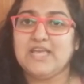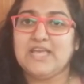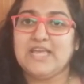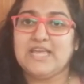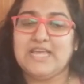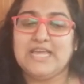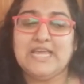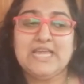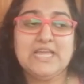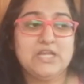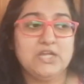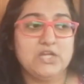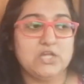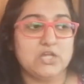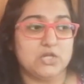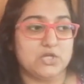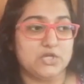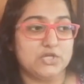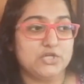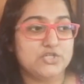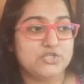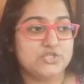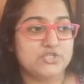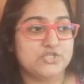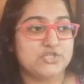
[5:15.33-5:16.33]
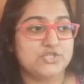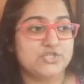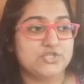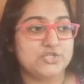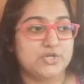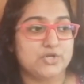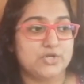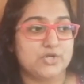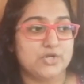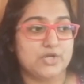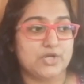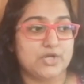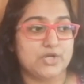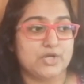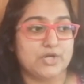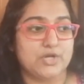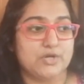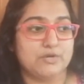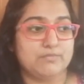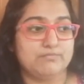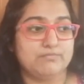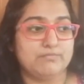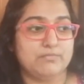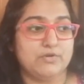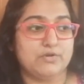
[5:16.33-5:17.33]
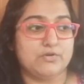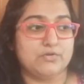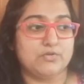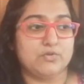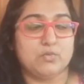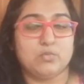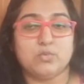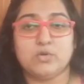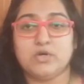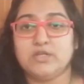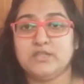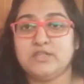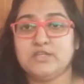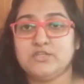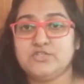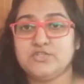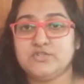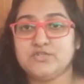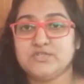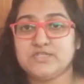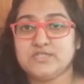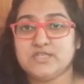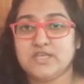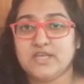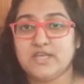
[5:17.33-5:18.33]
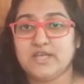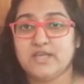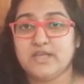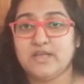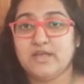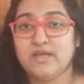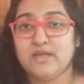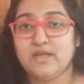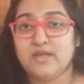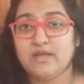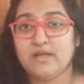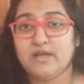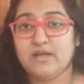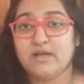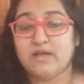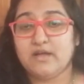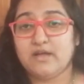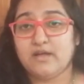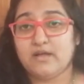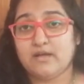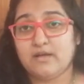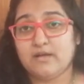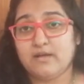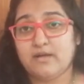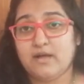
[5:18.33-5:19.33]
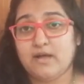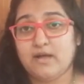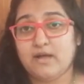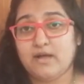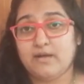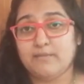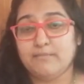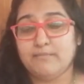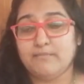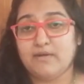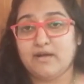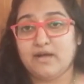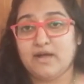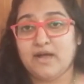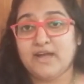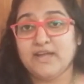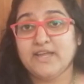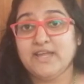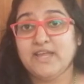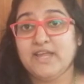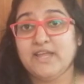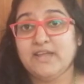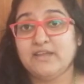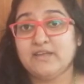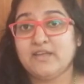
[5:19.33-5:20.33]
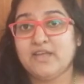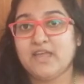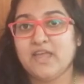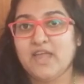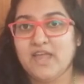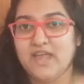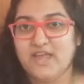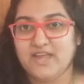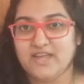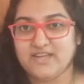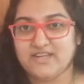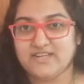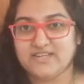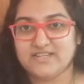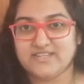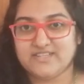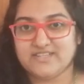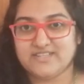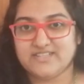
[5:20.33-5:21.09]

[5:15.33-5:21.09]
English, the word that you say, I ate a cake.